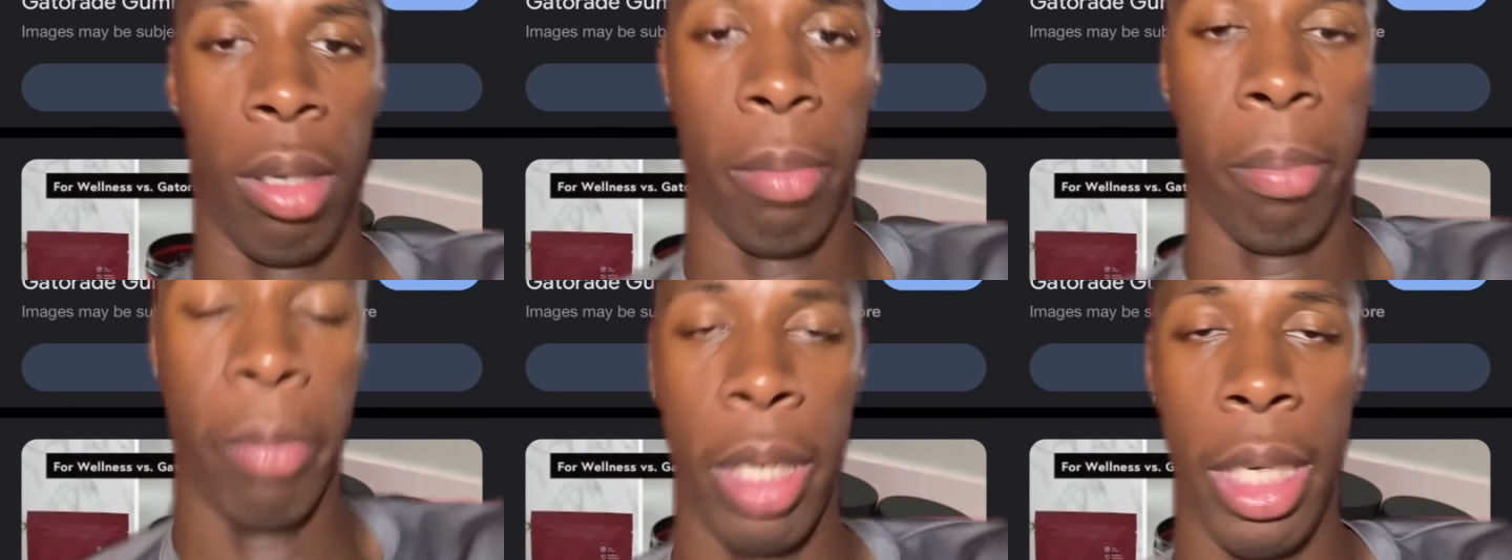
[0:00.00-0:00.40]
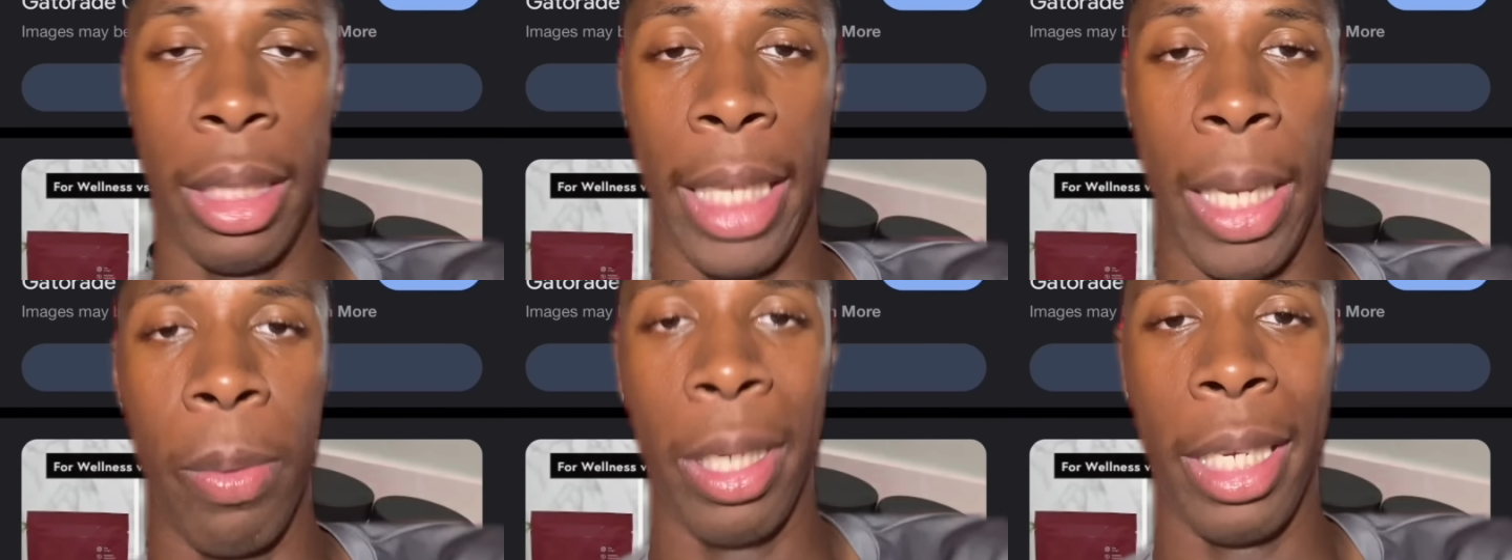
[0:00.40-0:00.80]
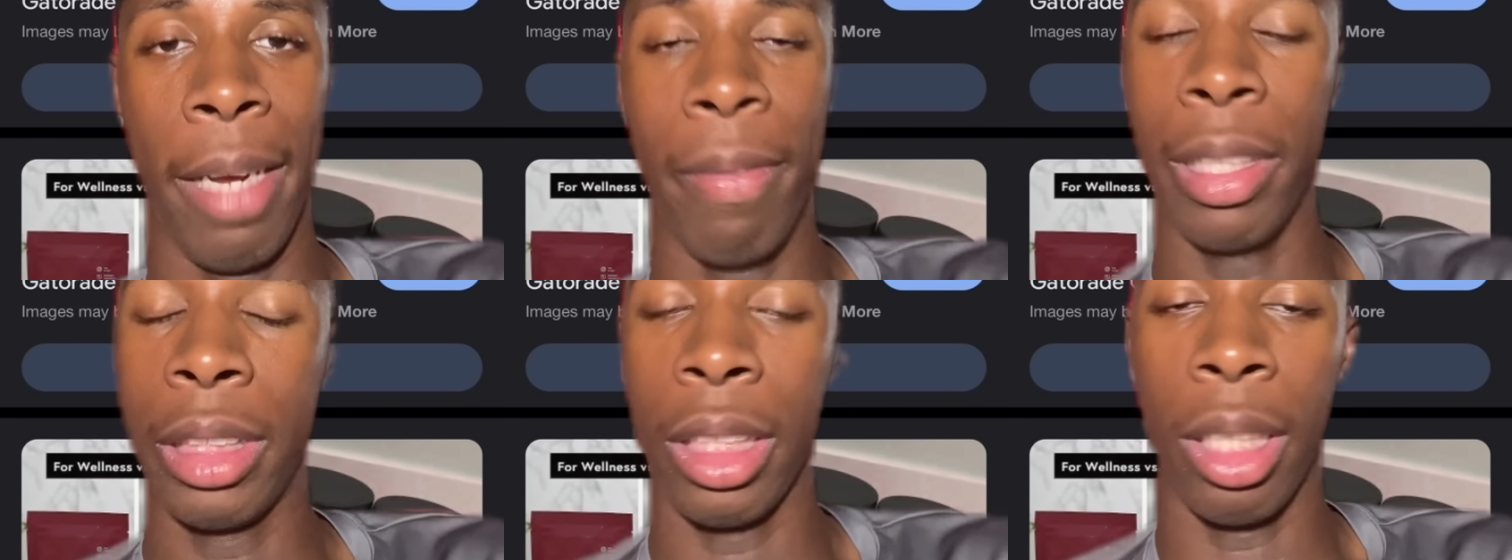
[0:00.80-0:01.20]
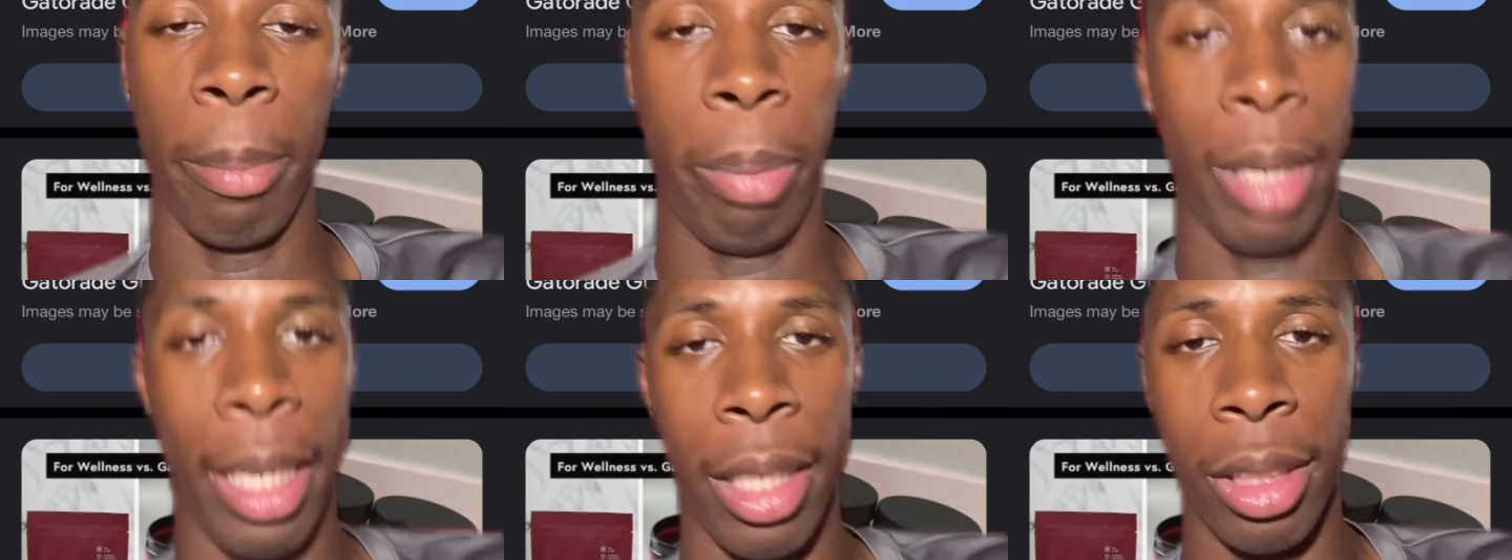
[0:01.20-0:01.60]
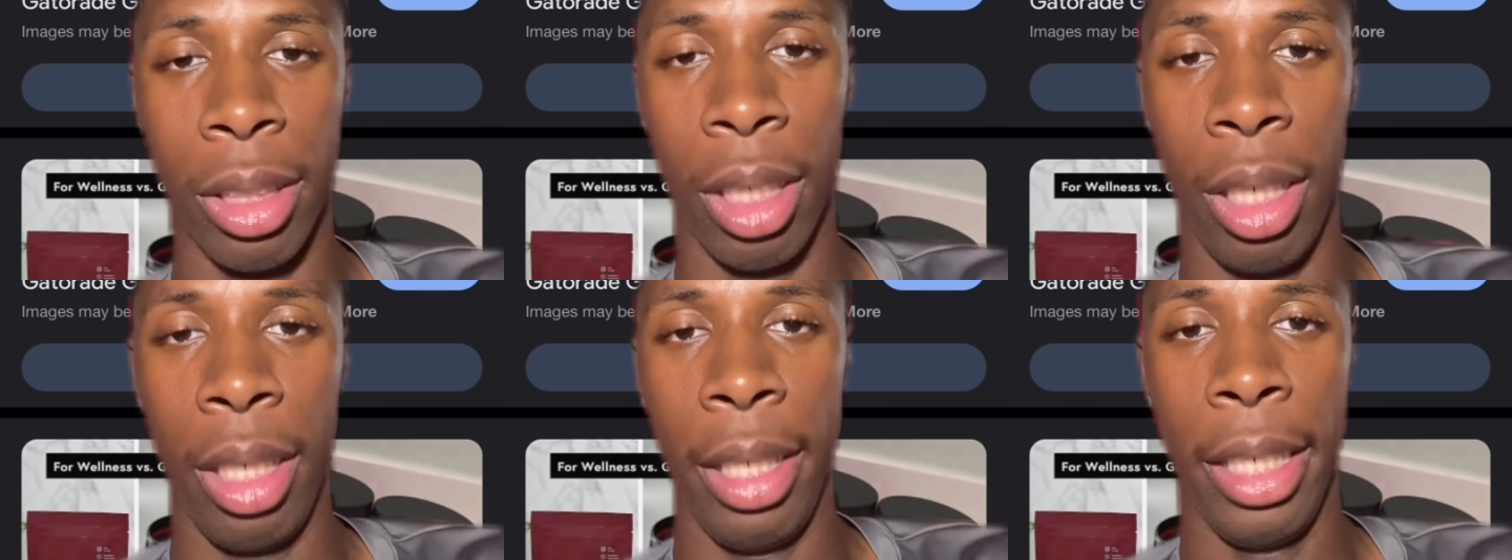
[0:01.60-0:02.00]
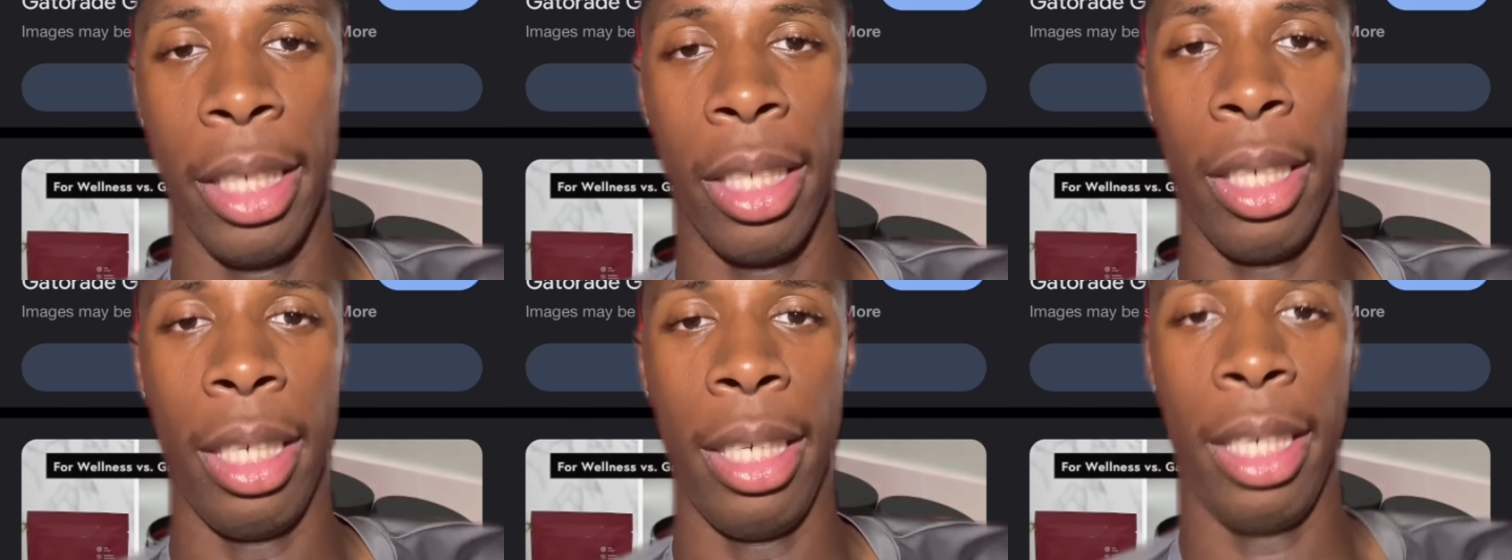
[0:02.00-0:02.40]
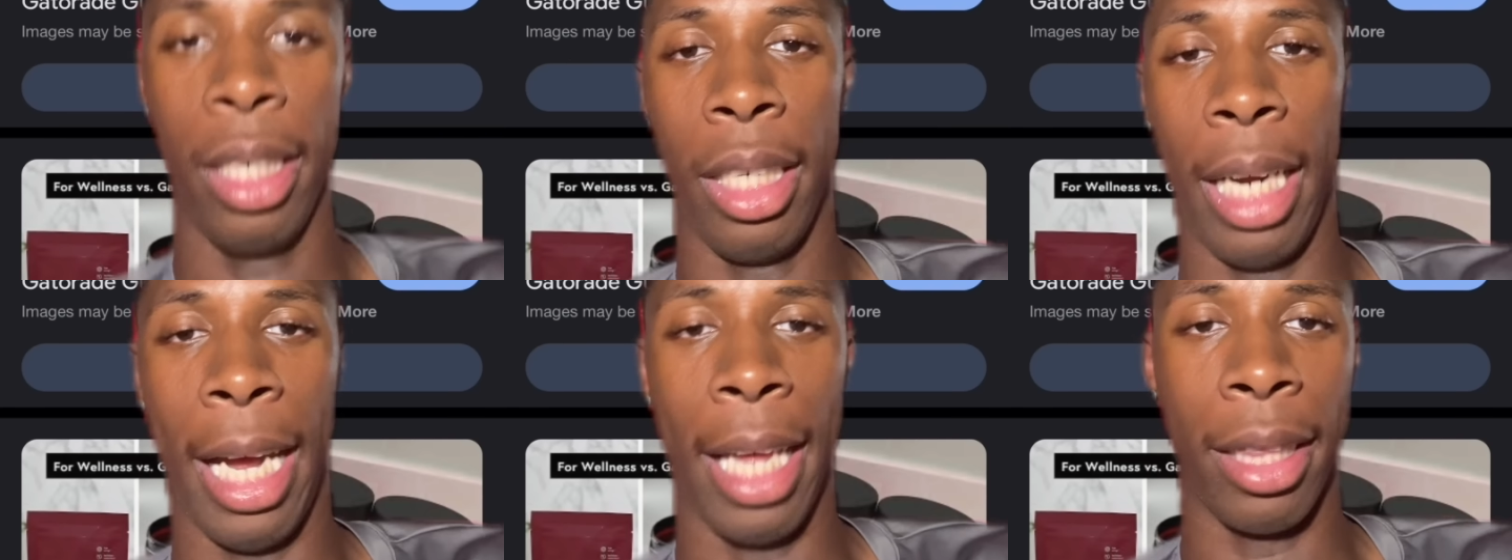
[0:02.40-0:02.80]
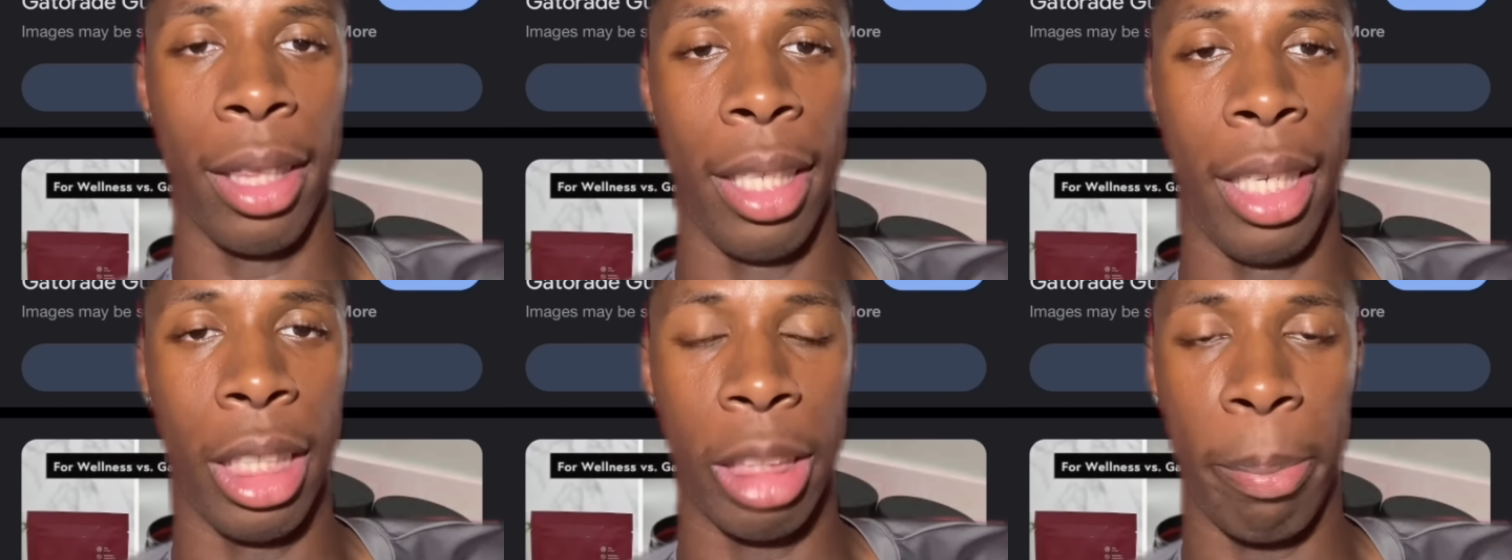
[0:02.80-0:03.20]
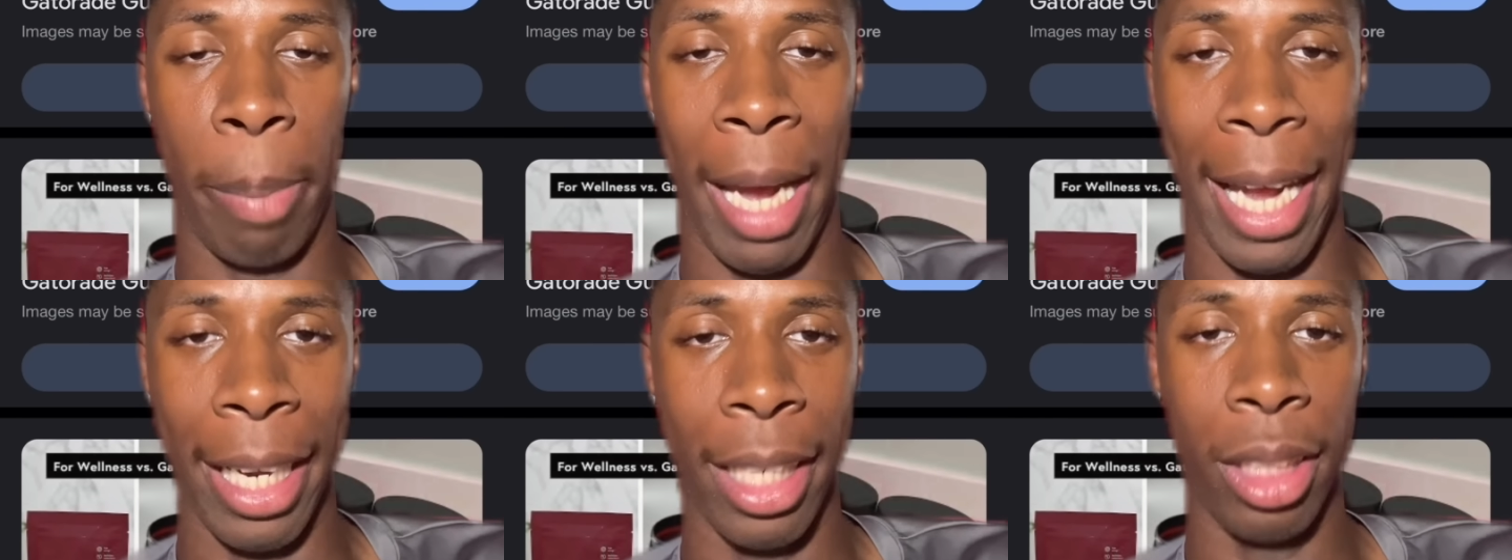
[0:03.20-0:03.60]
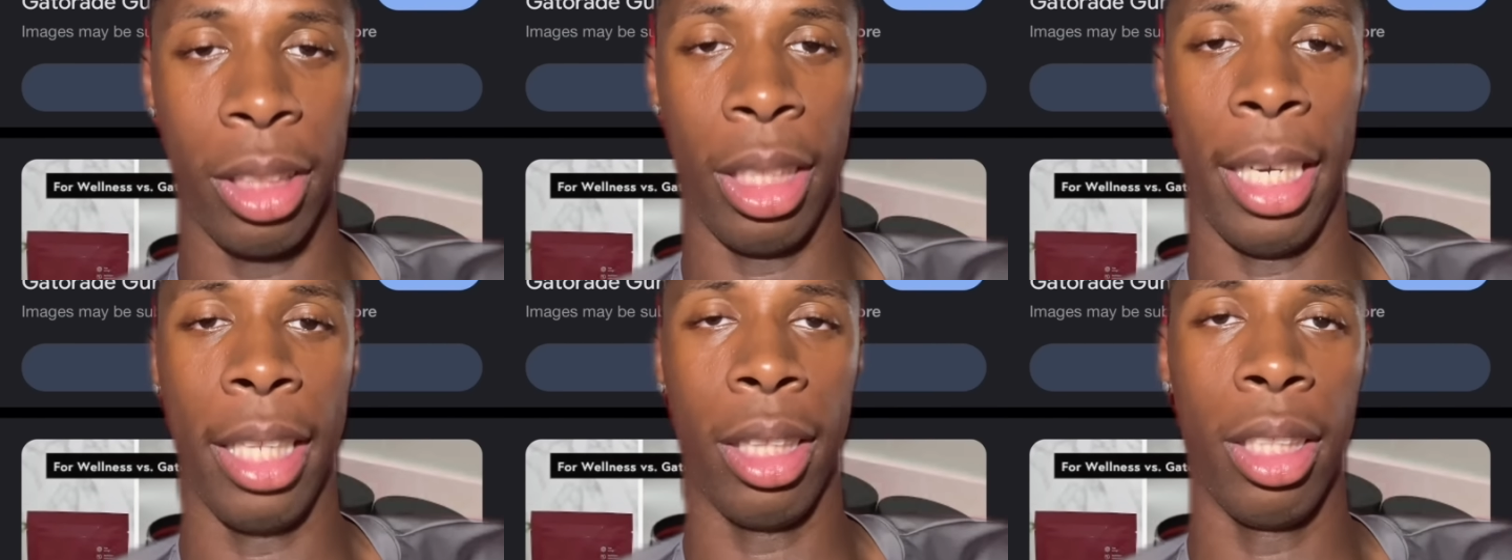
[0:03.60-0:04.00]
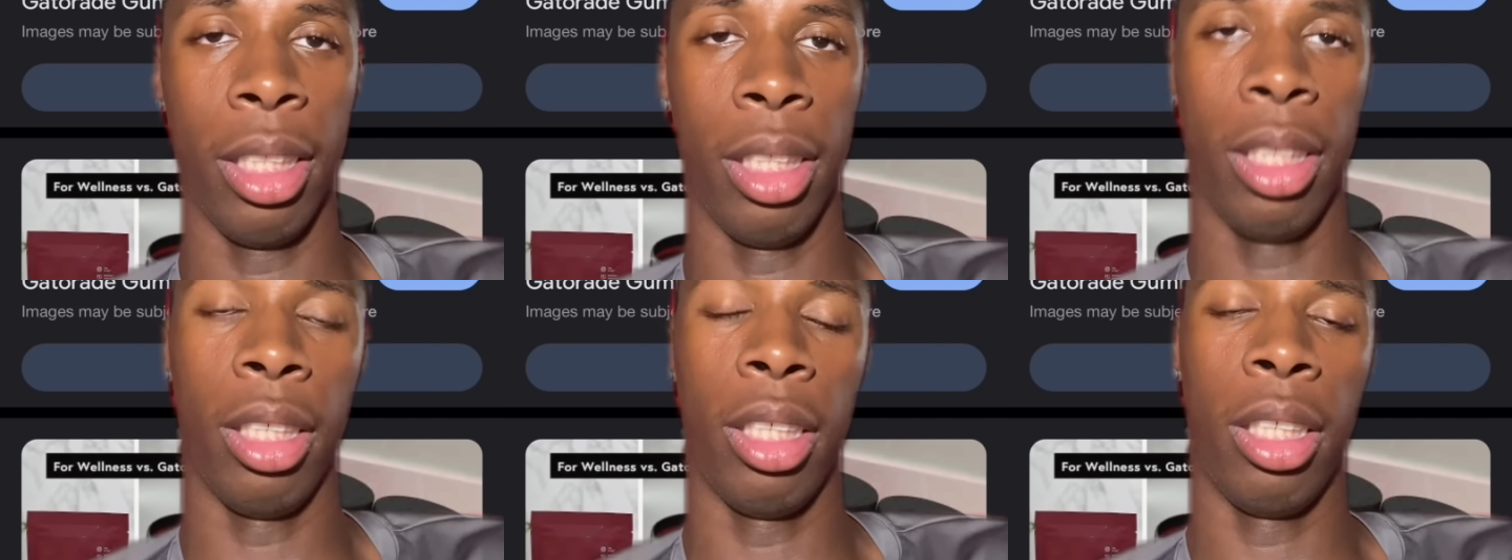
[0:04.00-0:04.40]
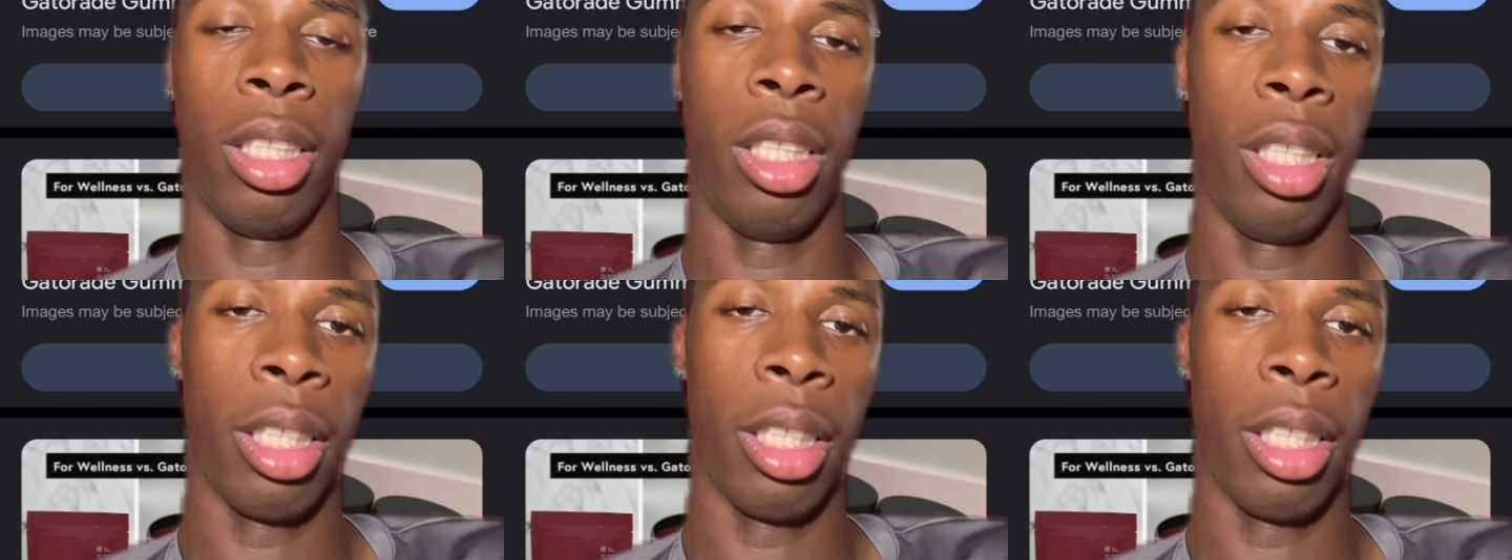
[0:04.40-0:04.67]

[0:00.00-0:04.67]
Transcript: But they were given to the players of the year in their athletics package at the